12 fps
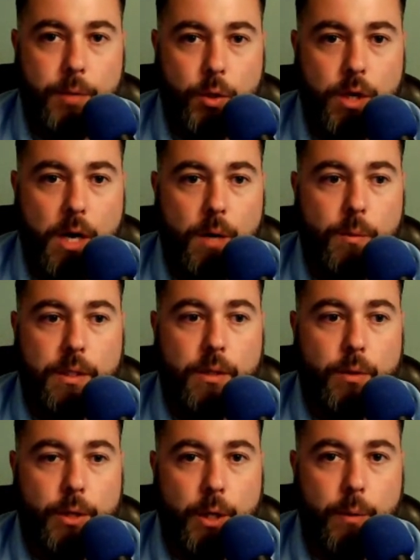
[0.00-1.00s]
Your dog will
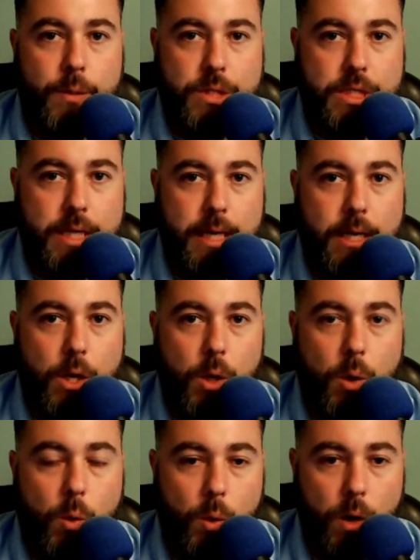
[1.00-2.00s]
literally go and sit
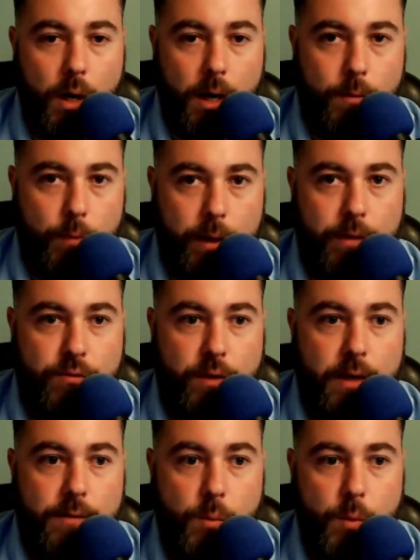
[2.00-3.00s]
right in
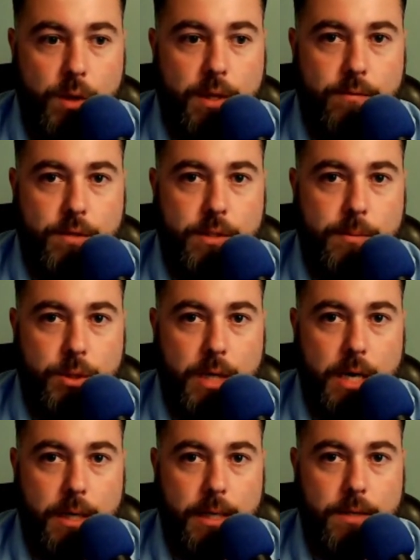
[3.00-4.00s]
front of them where the invisible
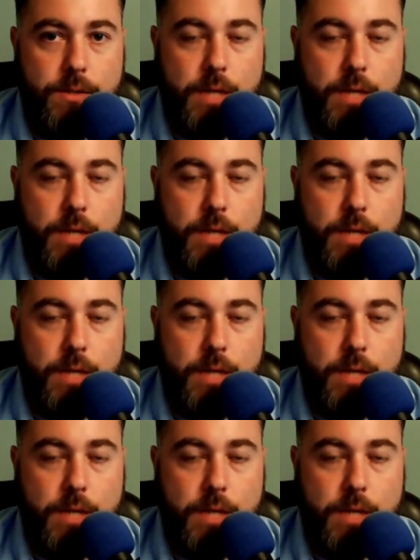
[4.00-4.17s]
dog is